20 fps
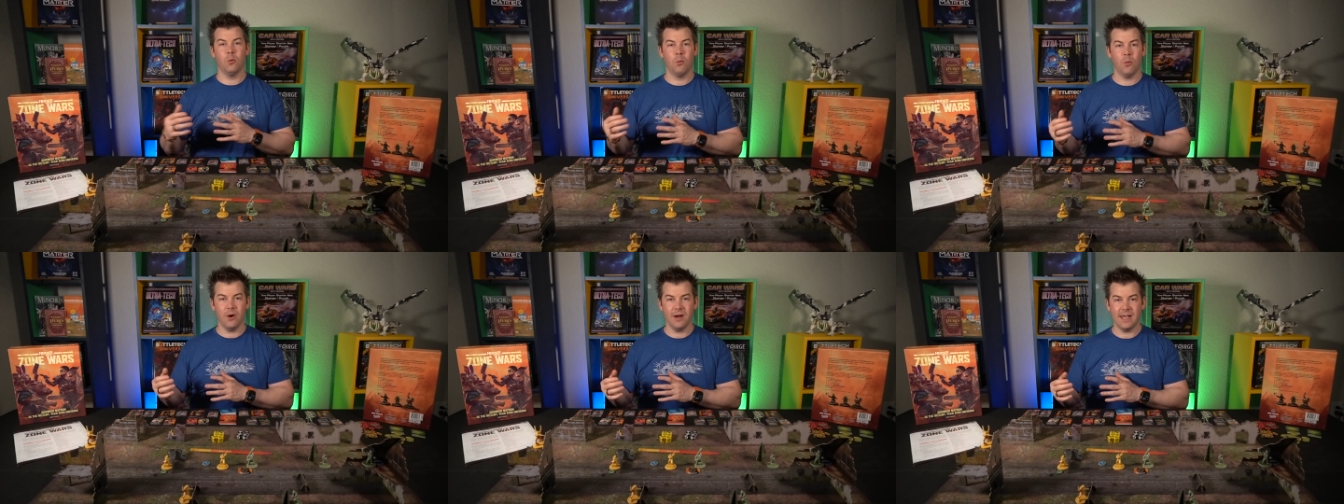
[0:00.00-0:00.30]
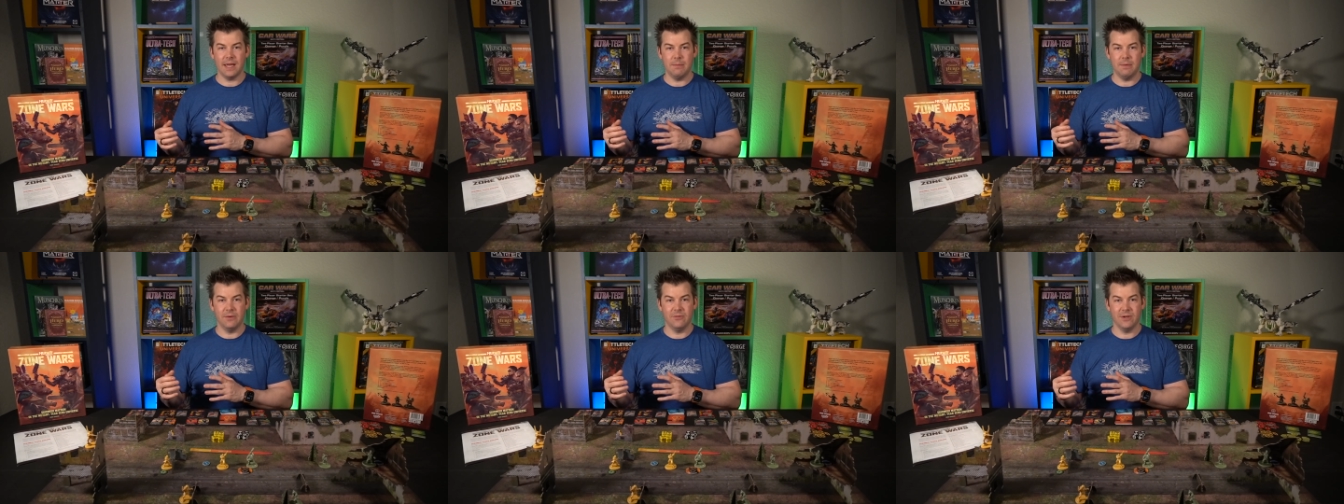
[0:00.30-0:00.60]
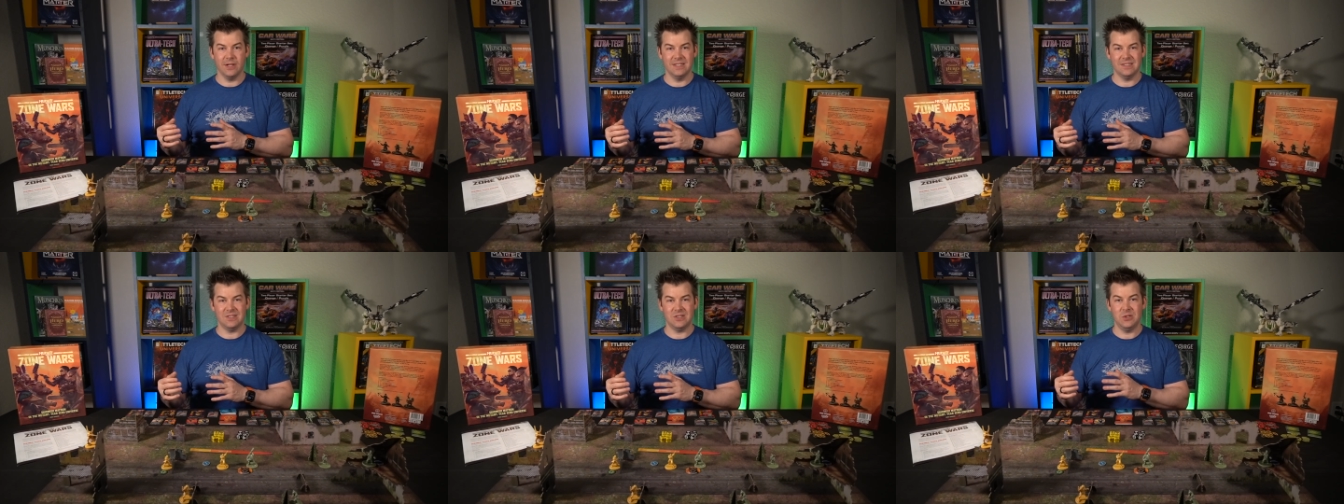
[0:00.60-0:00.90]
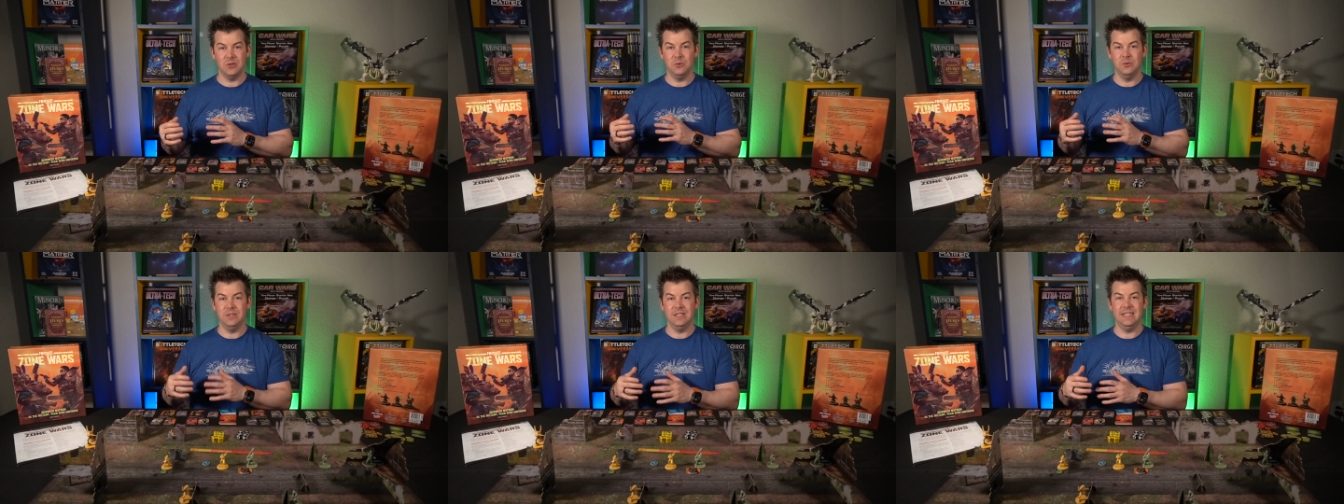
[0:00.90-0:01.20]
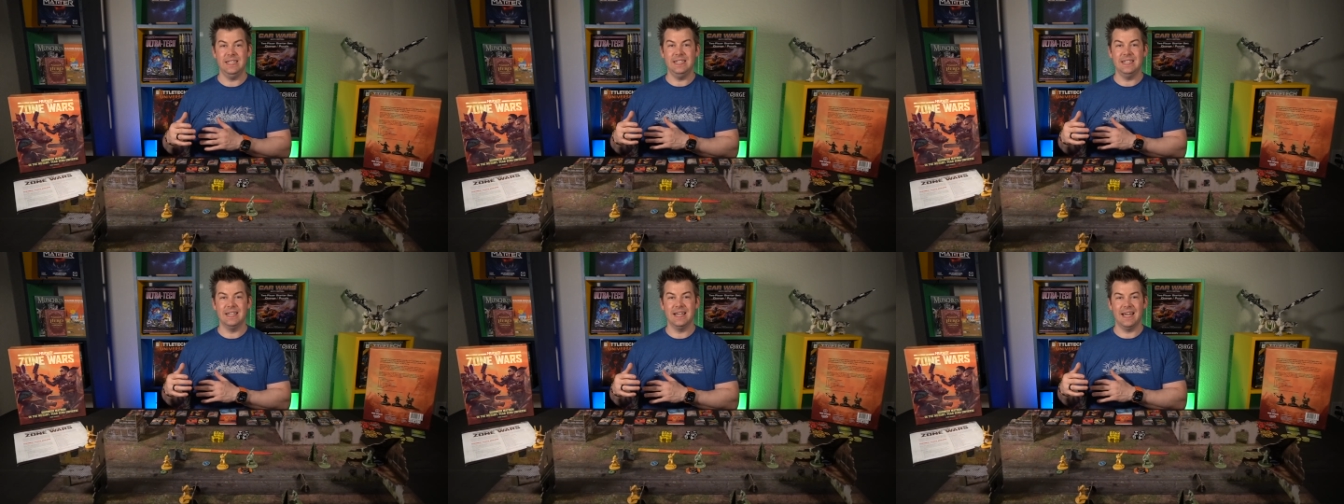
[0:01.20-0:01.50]
wargaming friends who
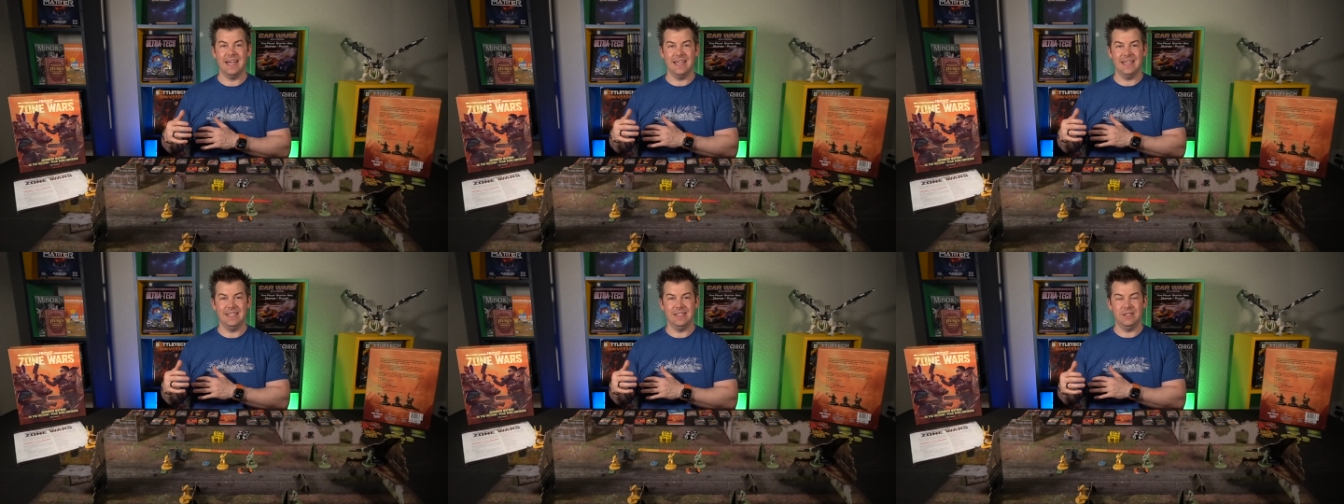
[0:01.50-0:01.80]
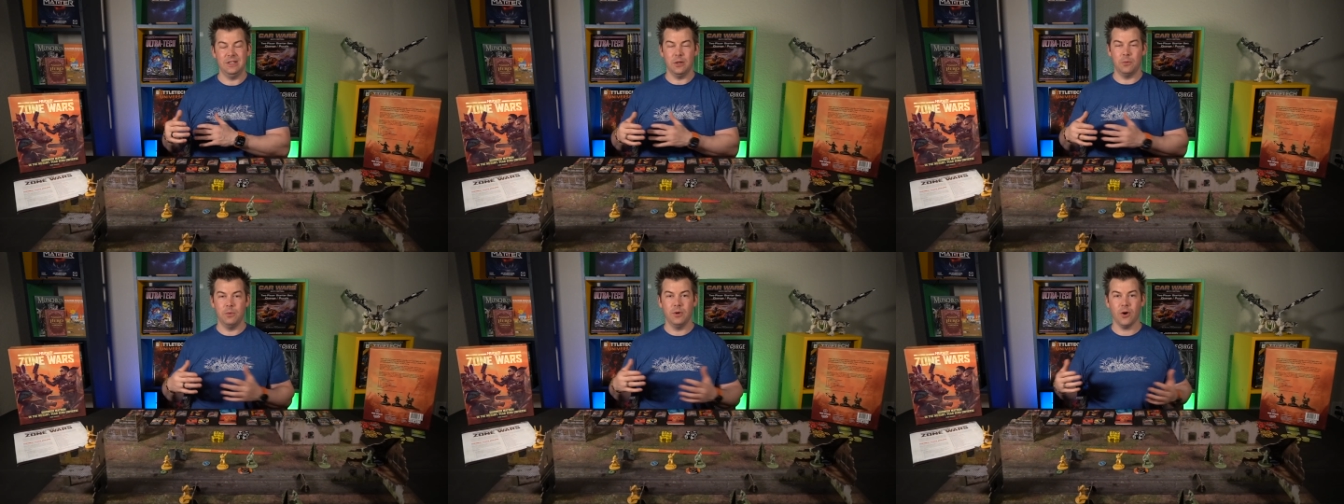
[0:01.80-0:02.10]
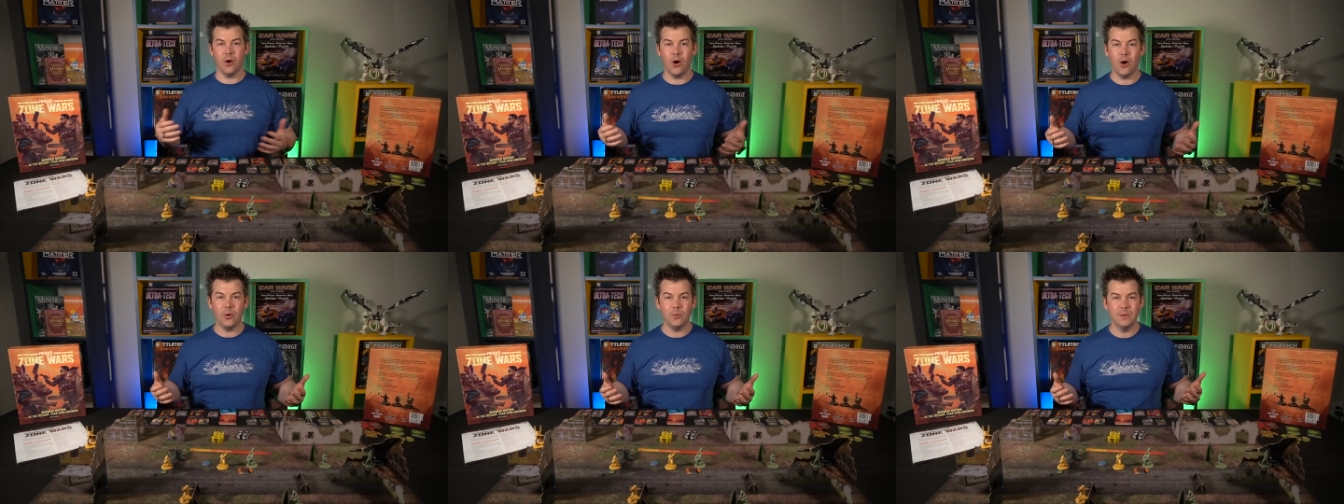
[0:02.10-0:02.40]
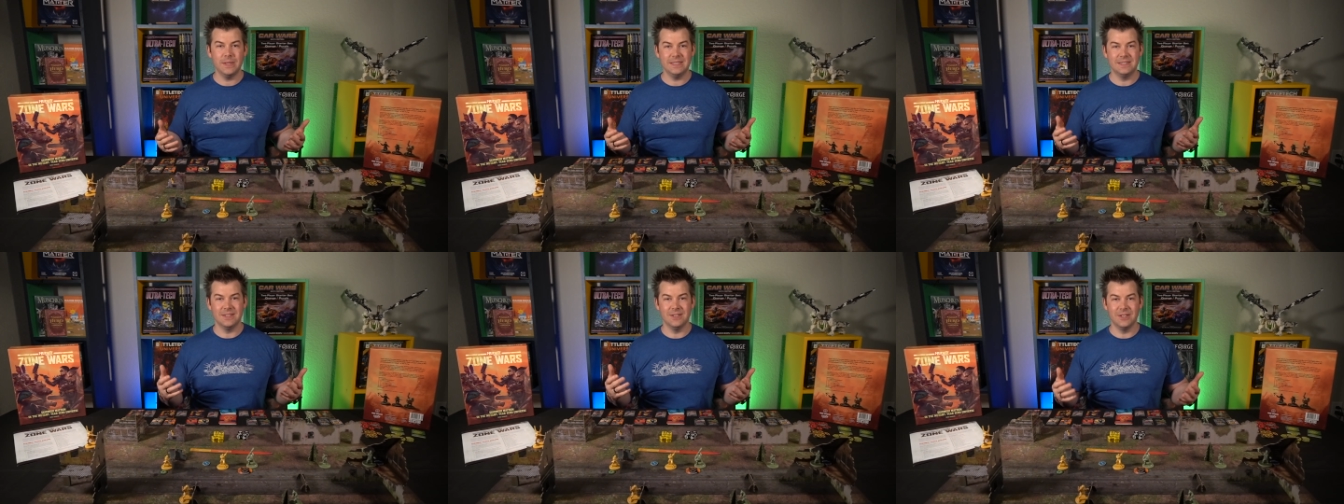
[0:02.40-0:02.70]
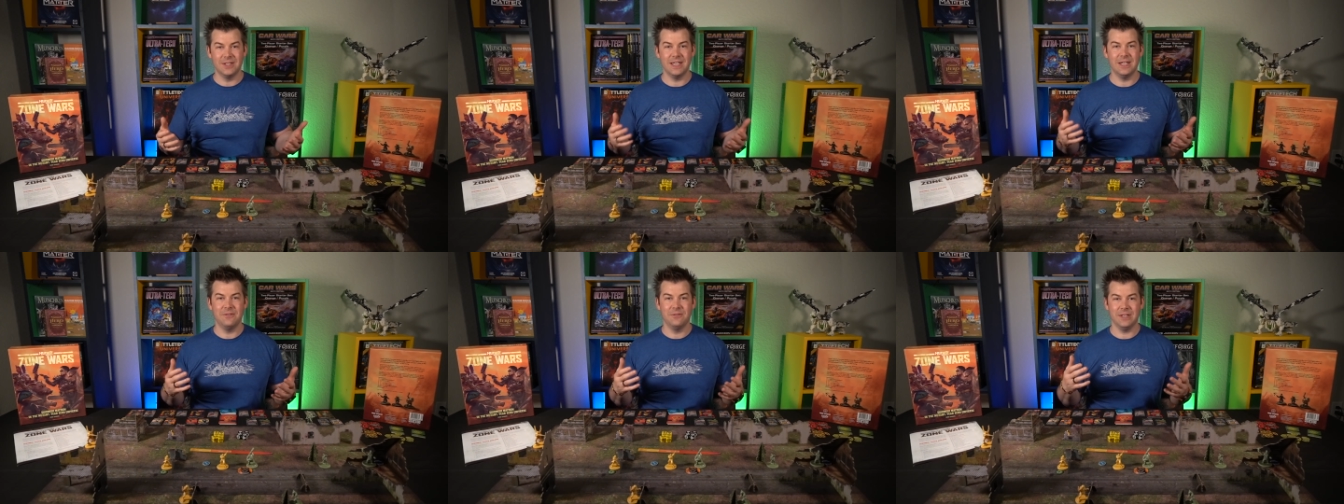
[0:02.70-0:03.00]
need we're always
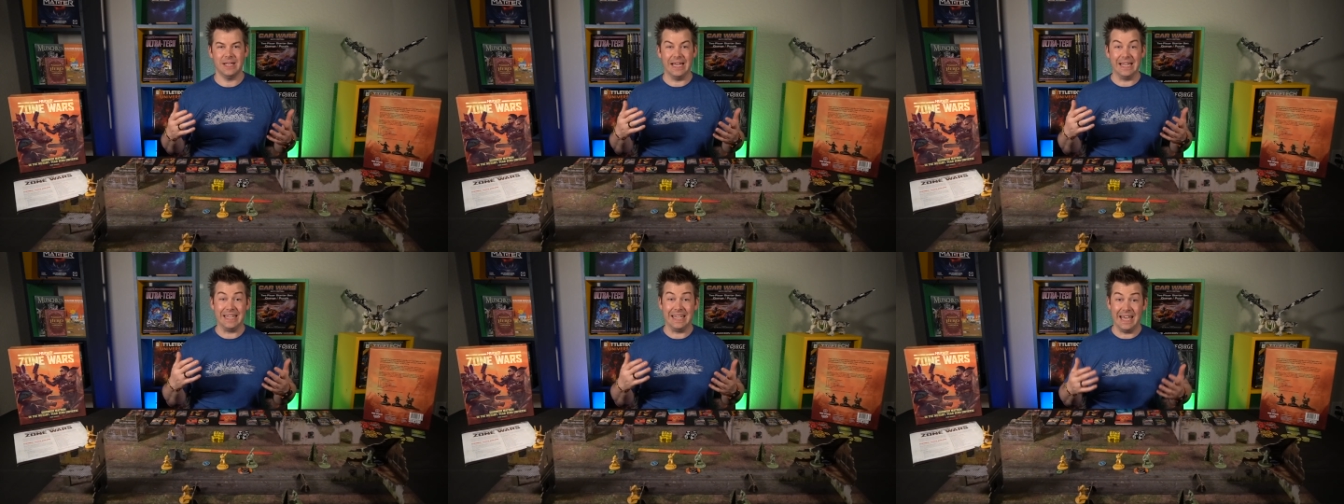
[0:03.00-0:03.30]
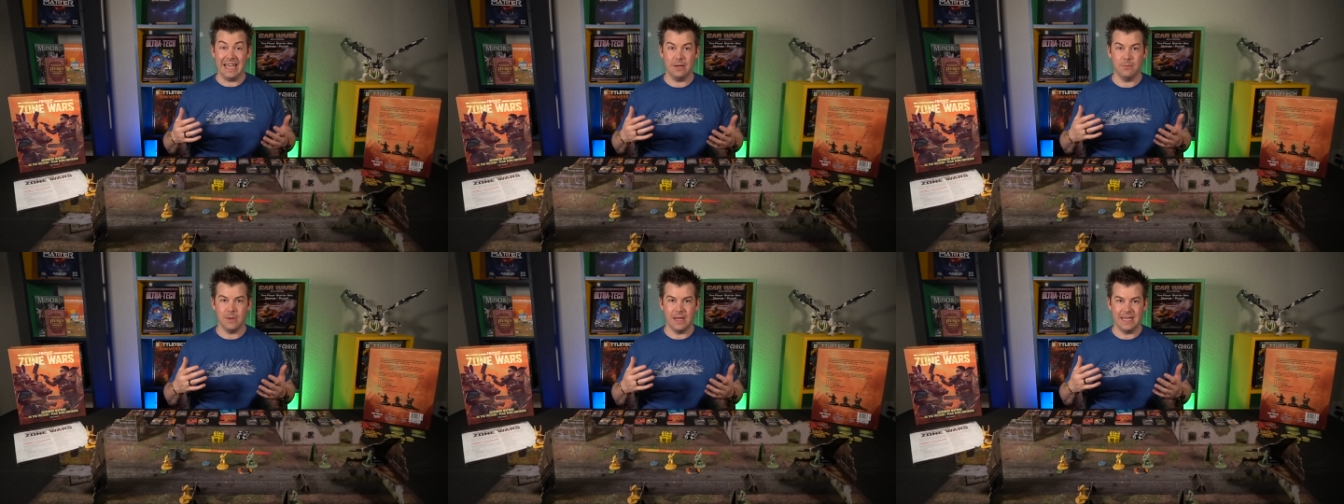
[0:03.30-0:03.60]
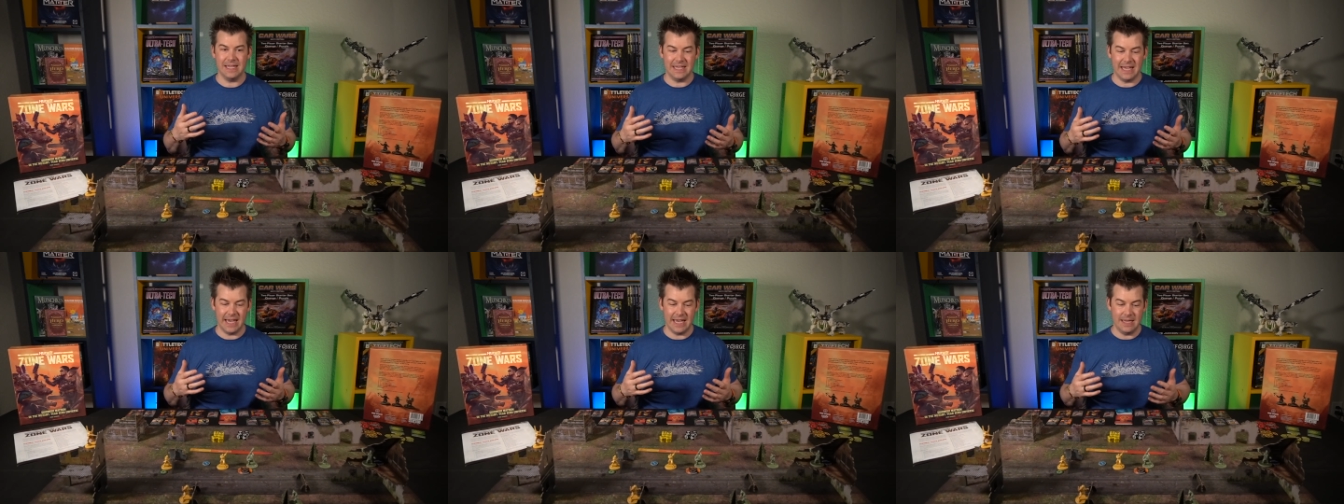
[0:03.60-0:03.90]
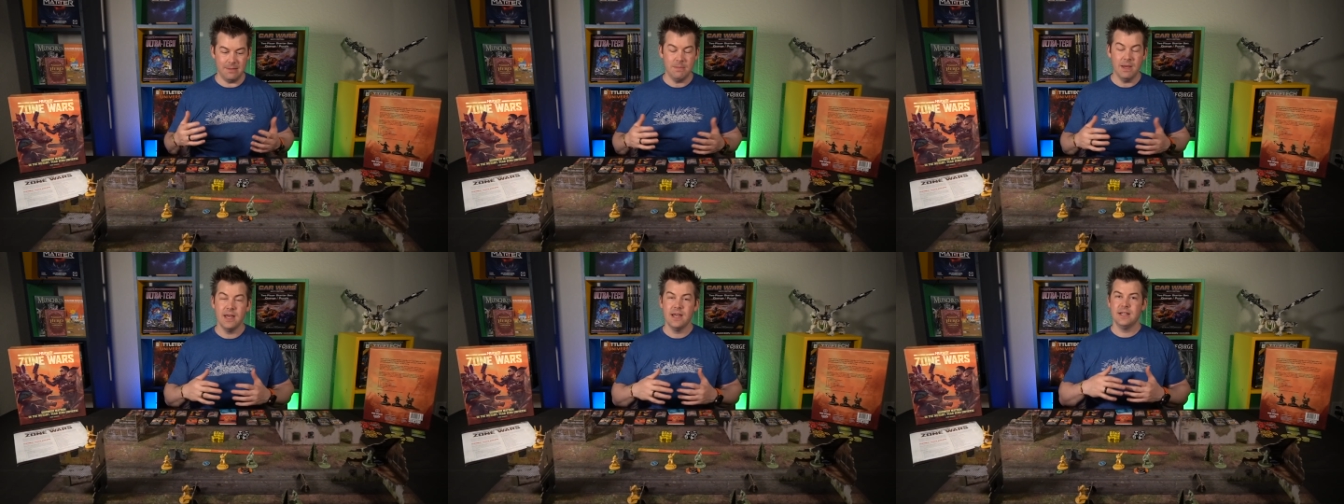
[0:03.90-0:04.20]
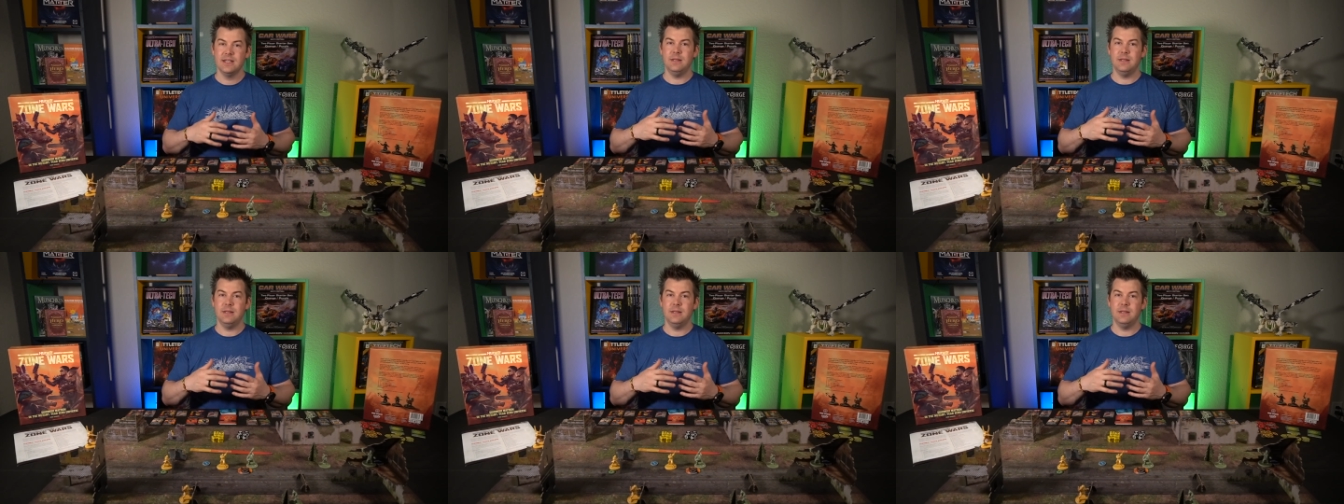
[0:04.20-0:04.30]
looking for that gateway game